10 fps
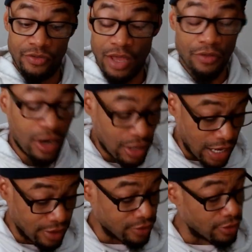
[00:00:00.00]
South
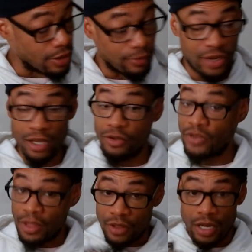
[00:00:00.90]
Carolina, I'm telling you,
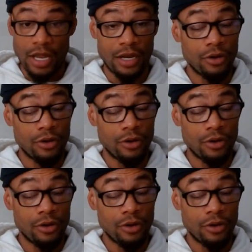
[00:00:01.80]
South Carolina,